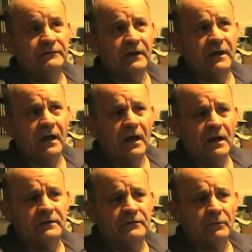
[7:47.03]

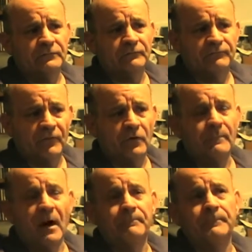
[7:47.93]
get, to
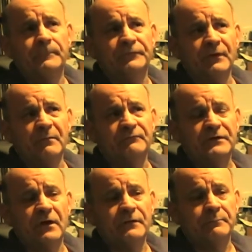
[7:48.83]
firm up some of
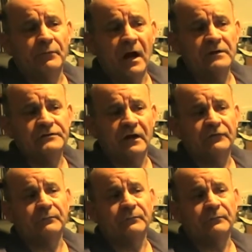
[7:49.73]
the other projects.